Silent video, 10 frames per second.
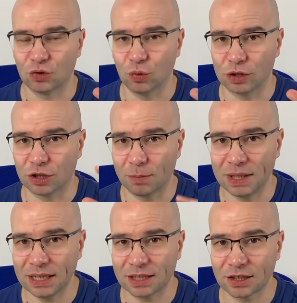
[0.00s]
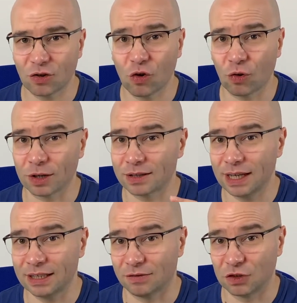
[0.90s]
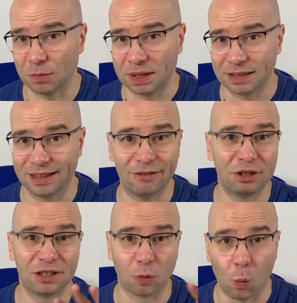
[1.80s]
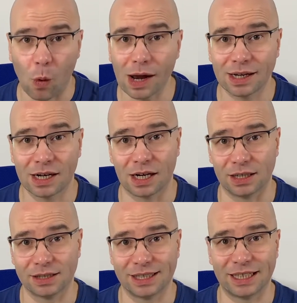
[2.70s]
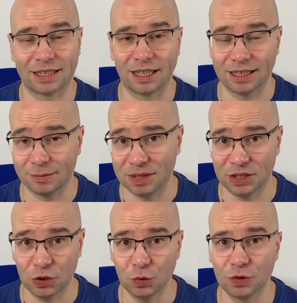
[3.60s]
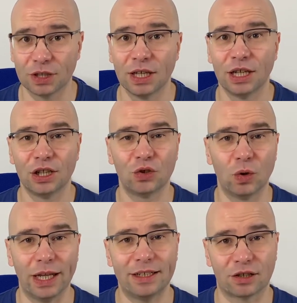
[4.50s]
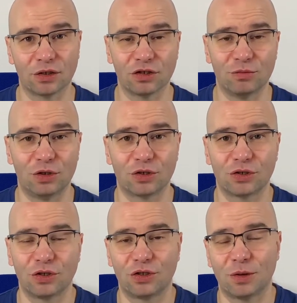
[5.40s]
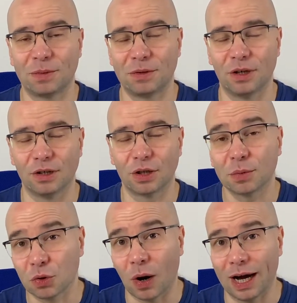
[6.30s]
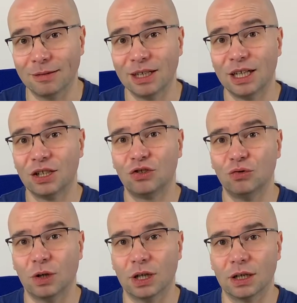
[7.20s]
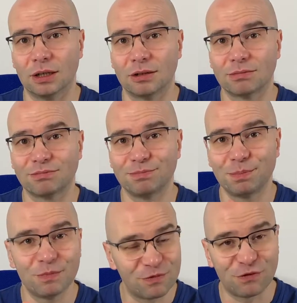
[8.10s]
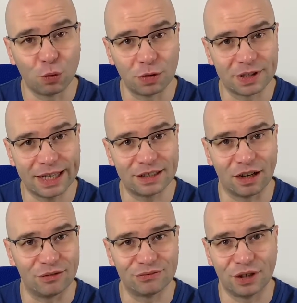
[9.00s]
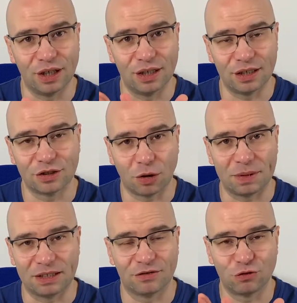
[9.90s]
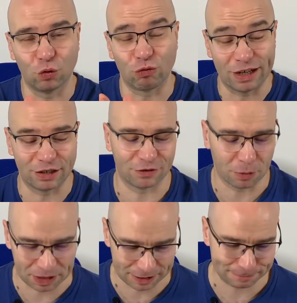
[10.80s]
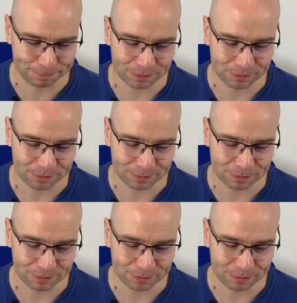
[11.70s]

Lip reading: to a topic or a set of topics. There is wildcards that can be used to let a consumer subscribe to a full set of topic, a full range of topics.